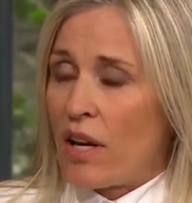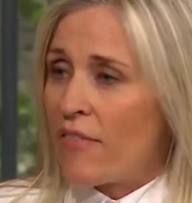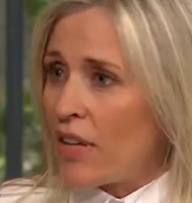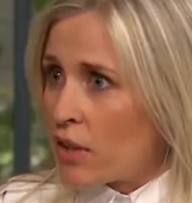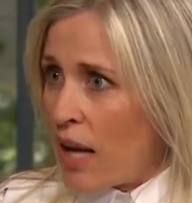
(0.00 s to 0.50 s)
I
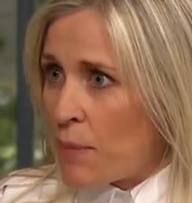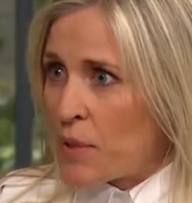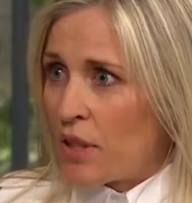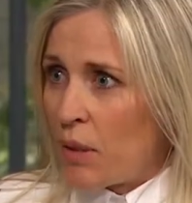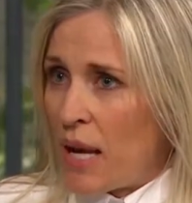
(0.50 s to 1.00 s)
found it
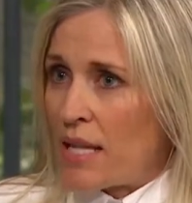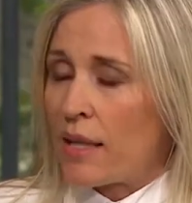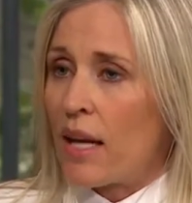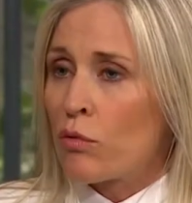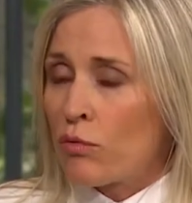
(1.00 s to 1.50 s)
absolutely
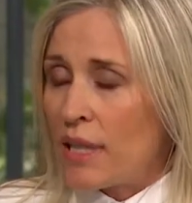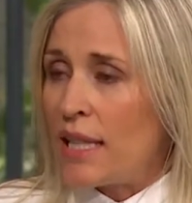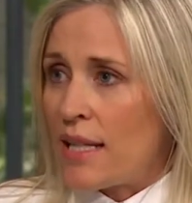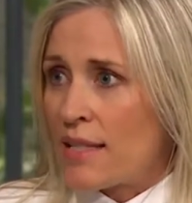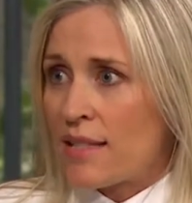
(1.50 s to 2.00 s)
amazing and
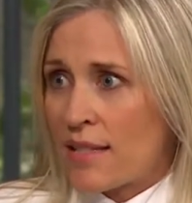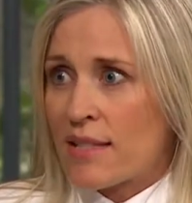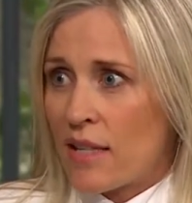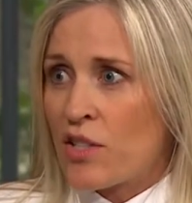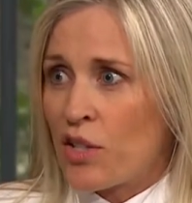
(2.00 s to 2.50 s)
really easy to
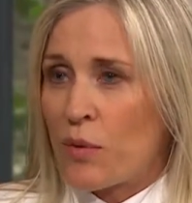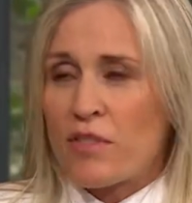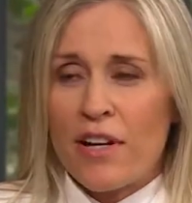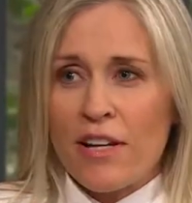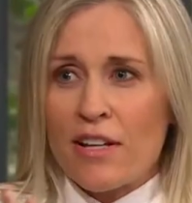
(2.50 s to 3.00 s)
stick to. It's
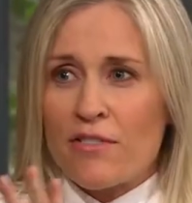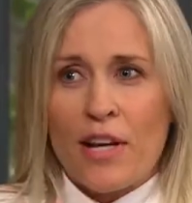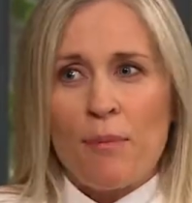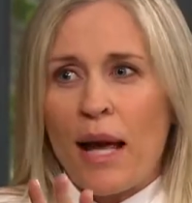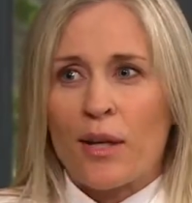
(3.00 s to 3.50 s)

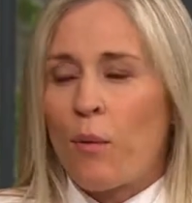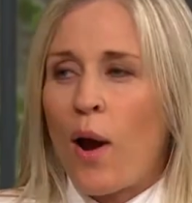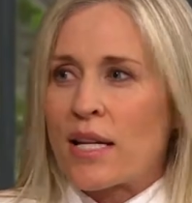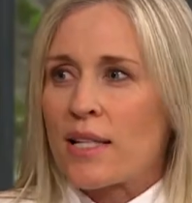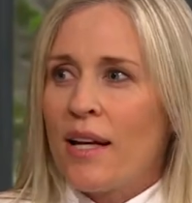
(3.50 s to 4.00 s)
very black and
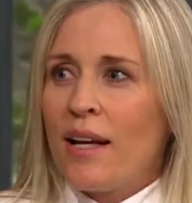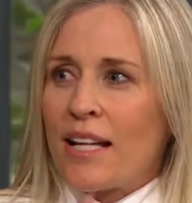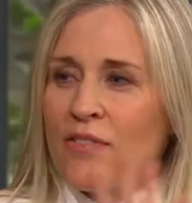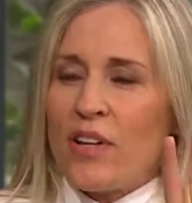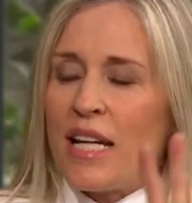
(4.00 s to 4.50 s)
white.
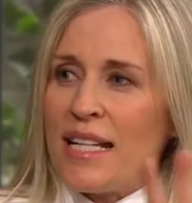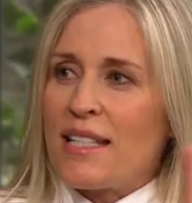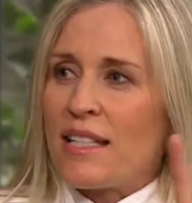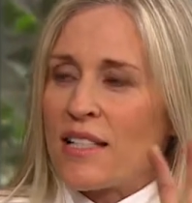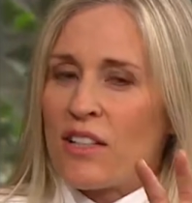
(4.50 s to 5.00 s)
It's very
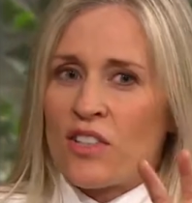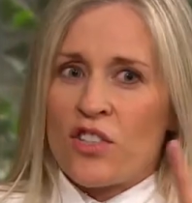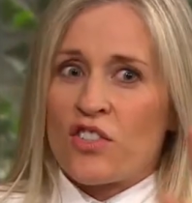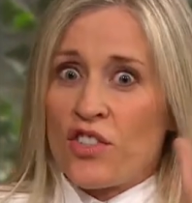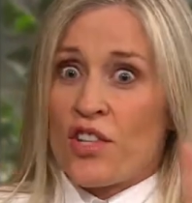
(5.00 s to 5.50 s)
easy to
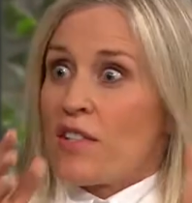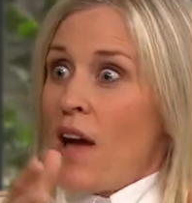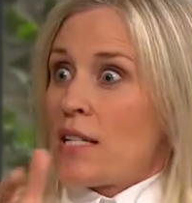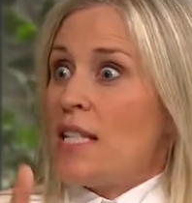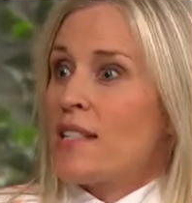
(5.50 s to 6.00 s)
just
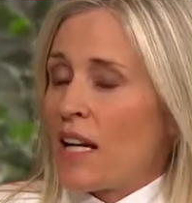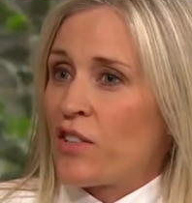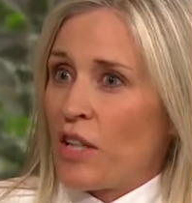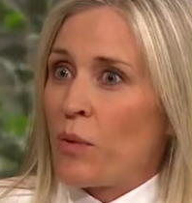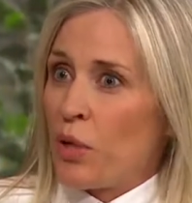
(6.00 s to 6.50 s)
not eat,
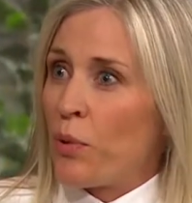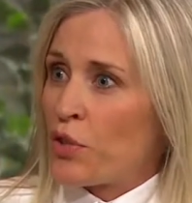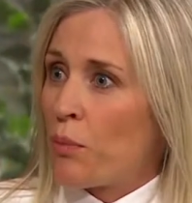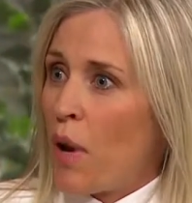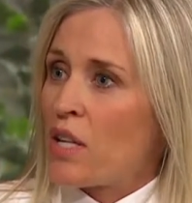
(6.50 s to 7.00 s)
actually, when you
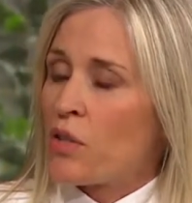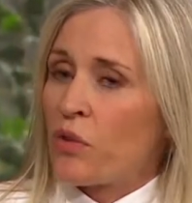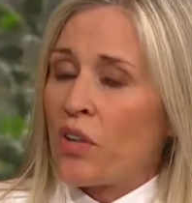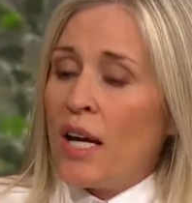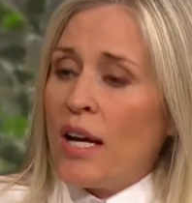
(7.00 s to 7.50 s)
put your mind to
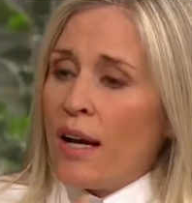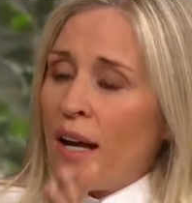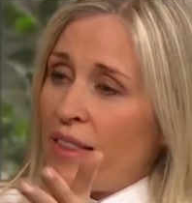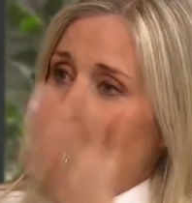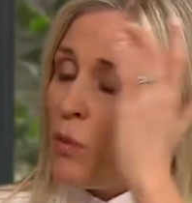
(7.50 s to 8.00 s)
it.
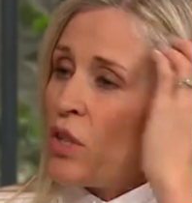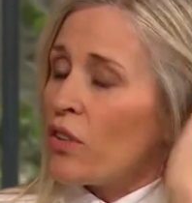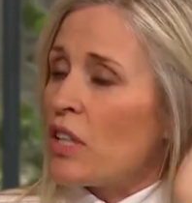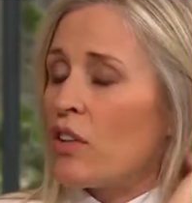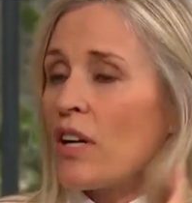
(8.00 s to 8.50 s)
And then when you're
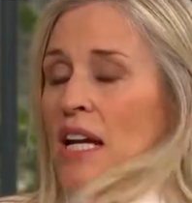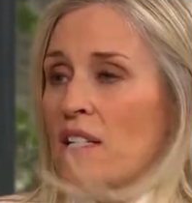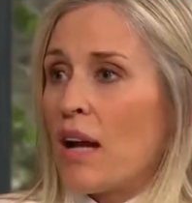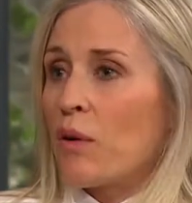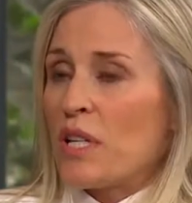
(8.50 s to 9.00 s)
in your
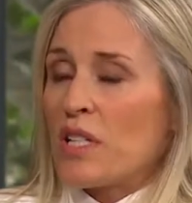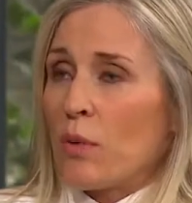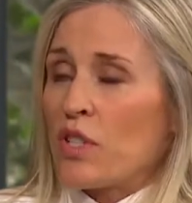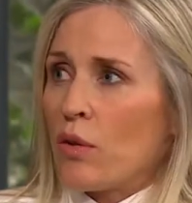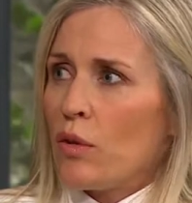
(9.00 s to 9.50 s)
8-hour eating
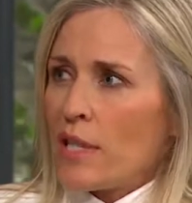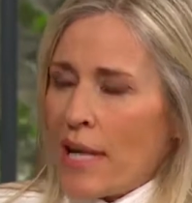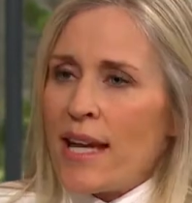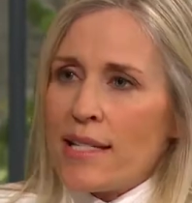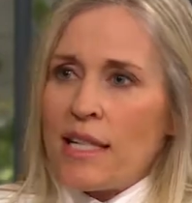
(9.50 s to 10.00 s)
window, you
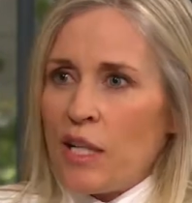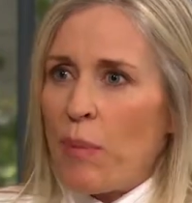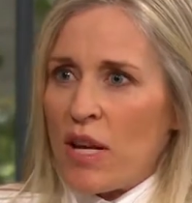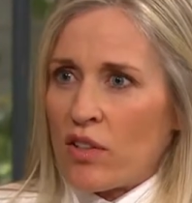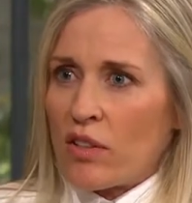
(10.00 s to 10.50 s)
tend to eat
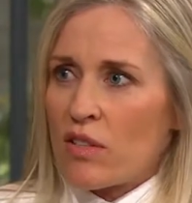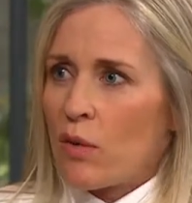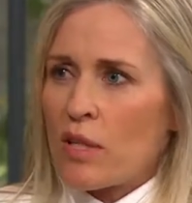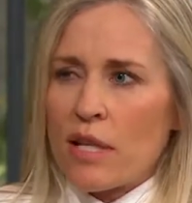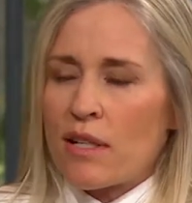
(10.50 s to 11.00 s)
better. So
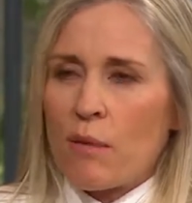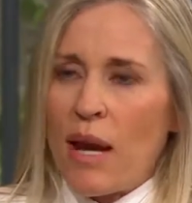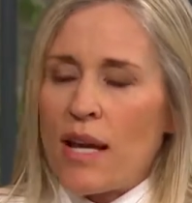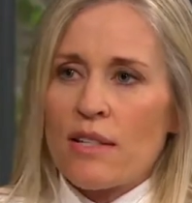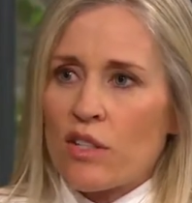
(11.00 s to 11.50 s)
it's an
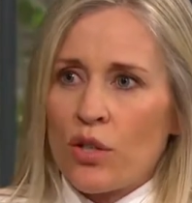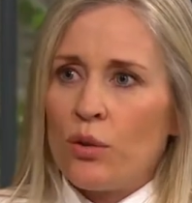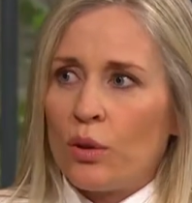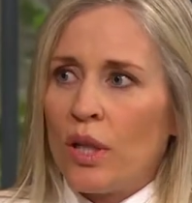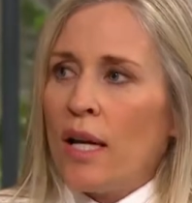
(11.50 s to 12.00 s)
amazing
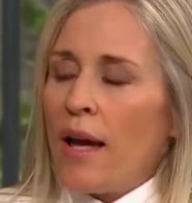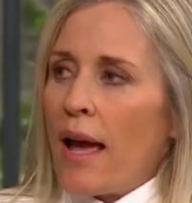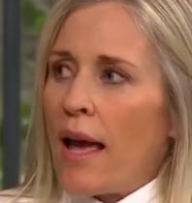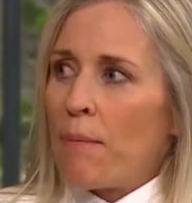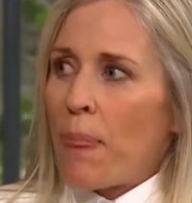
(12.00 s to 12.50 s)
tool,
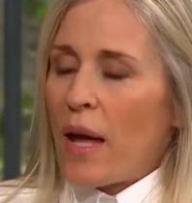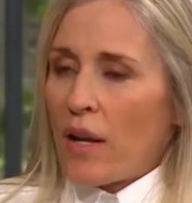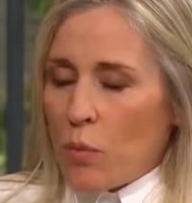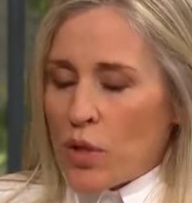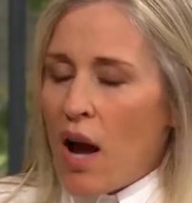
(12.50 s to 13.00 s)
and
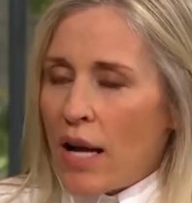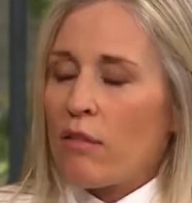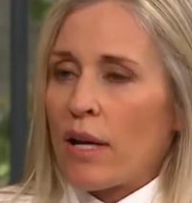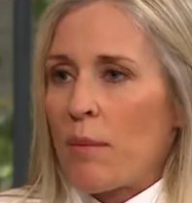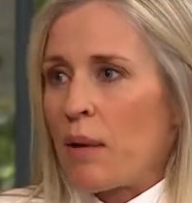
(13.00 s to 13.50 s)
I would highly
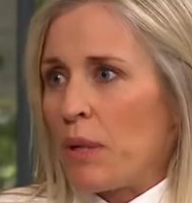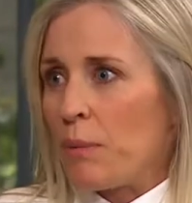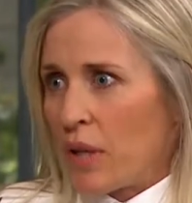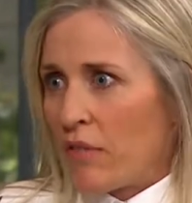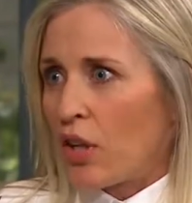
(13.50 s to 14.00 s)
recommend
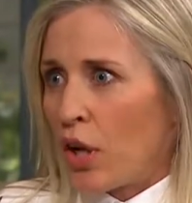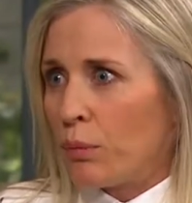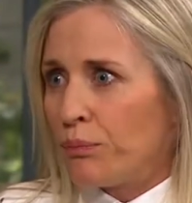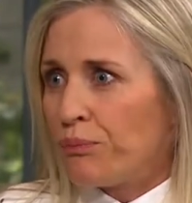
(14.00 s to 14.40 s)
people give it a go.